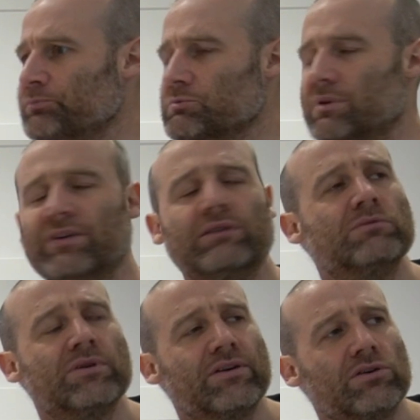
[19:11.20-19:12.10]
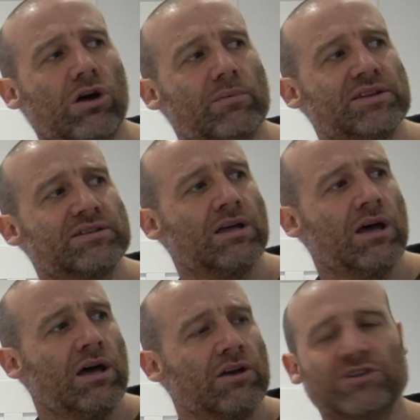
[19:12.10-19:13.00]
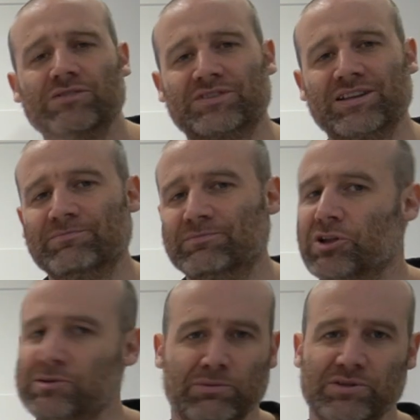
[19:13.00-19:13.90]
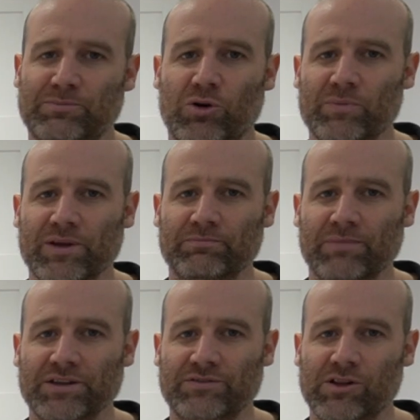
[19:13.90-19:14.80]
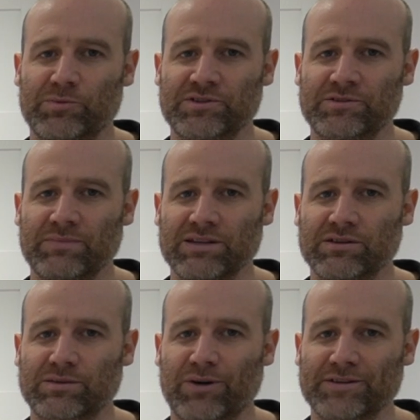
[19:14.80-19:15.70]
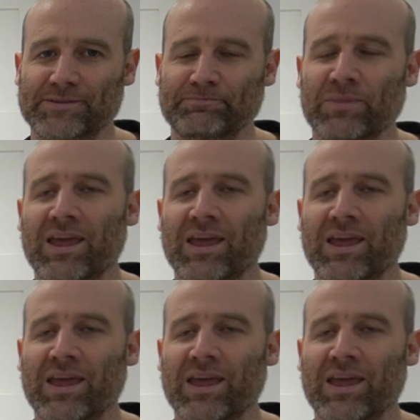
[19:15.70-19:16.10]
one of my favorite comments, because obviously loads of people who support me are developers, that's not surprising.